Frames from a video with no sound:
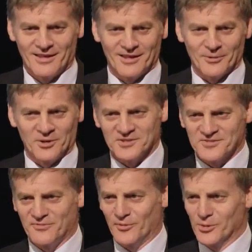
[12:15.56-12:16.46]
It was
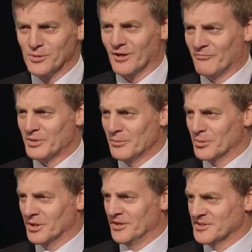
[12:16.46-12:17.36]
full of
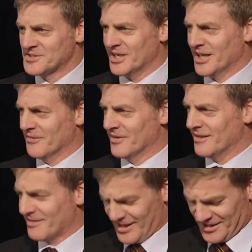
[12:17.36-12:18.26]
people in this town of
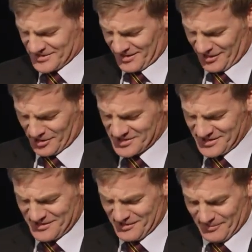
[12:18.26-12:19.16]
8,000. And I
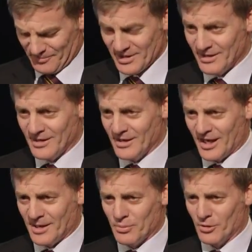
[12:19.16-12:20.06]
said to them,
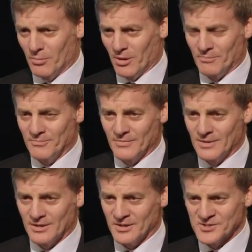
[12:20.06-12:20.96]
our problem
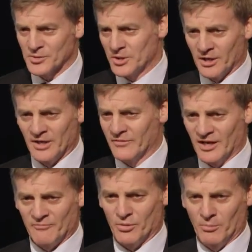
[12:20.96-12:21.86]
is that we don't have
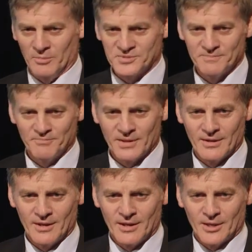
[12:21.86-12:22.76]
enough problems.
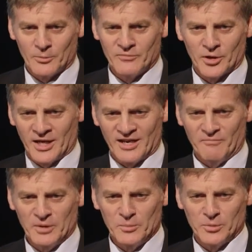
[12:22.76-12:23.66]
We've got enough
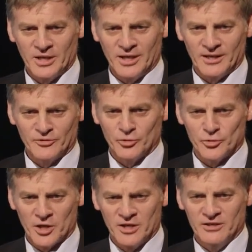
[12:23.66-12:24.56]
people here to
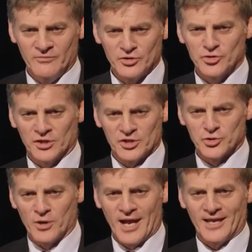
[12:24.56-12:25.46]
individually
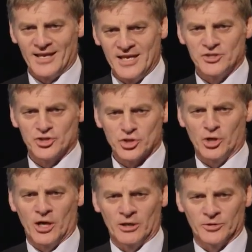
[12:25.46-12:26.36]
track each
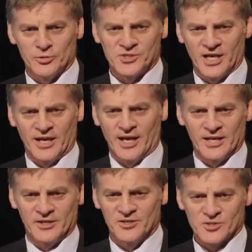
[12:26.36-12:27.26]
child who's had
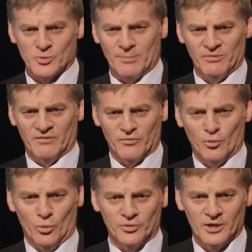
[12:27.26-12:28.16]
a disruptive
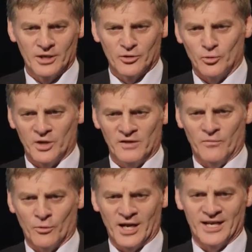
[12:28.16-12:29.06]
thought
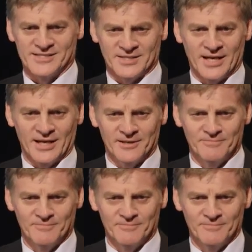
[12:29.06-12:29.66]
24 hours a day.